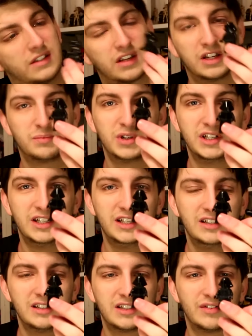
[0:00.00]
This guy's pretty
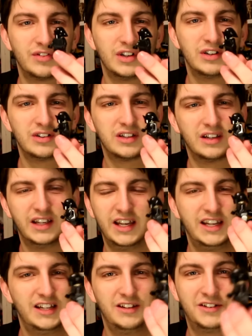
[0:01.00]
neat, except for he looks
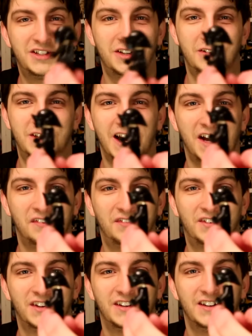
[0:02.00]
so
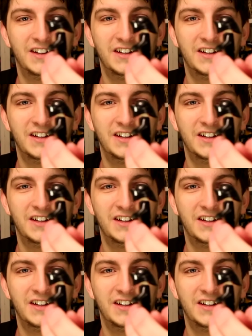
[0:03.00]
daft.